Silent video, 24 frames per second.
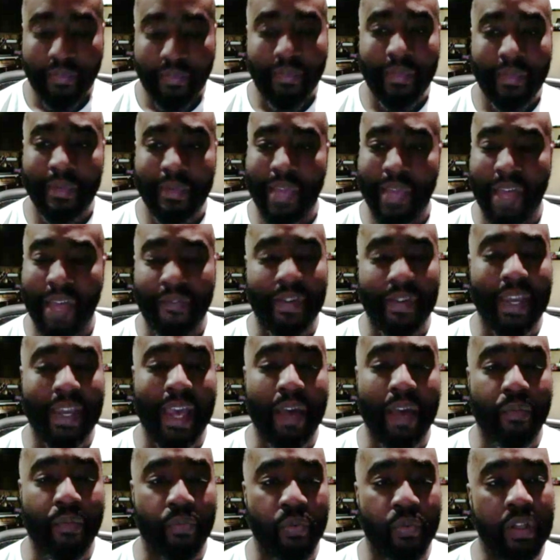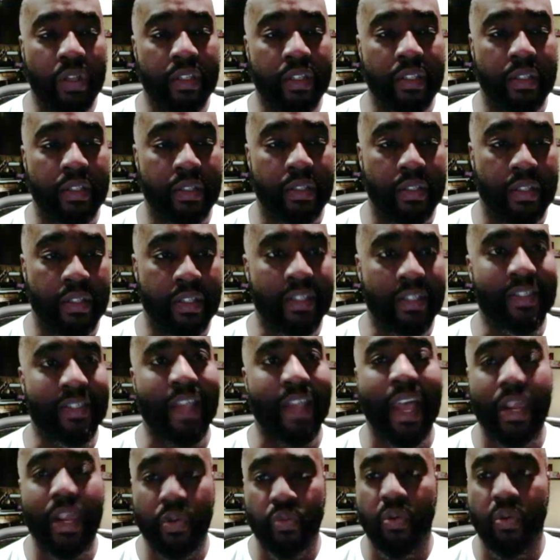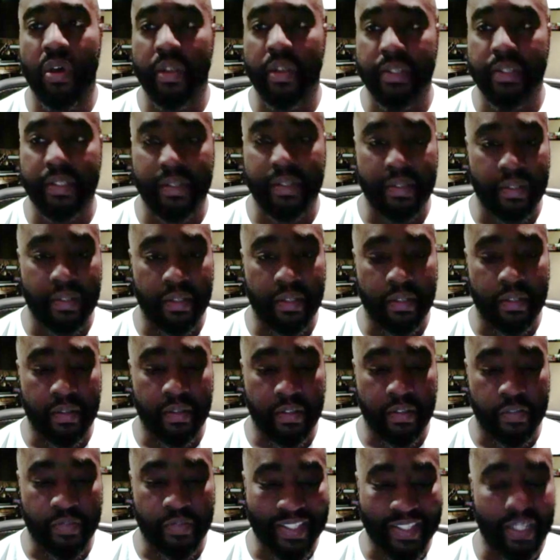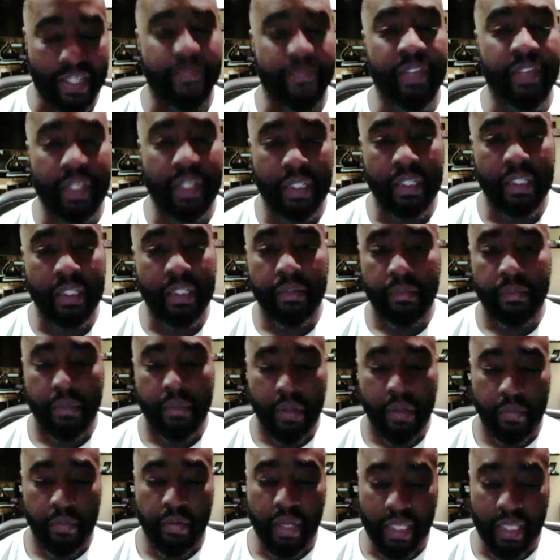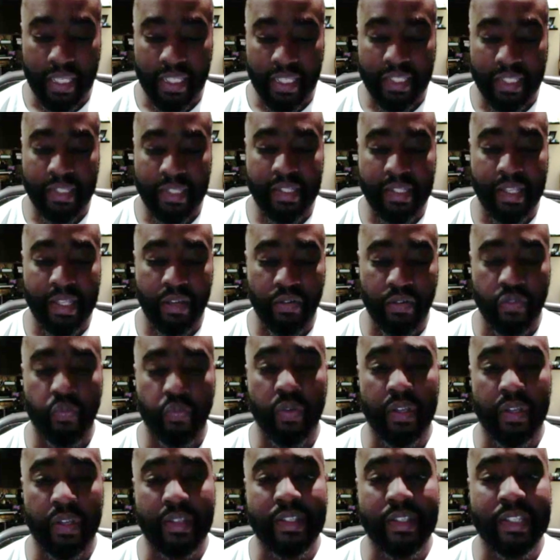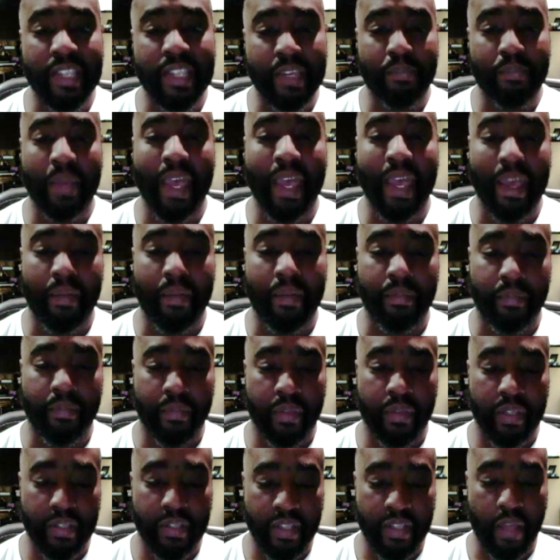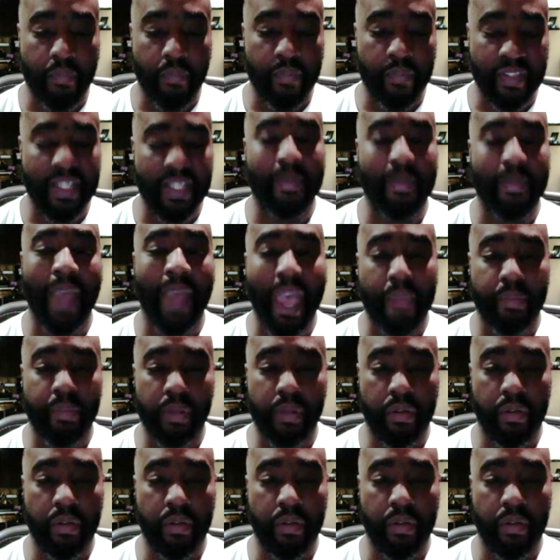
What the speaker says: I forgot what his title was specifically, but he deals with CPAP, some sleep apnea.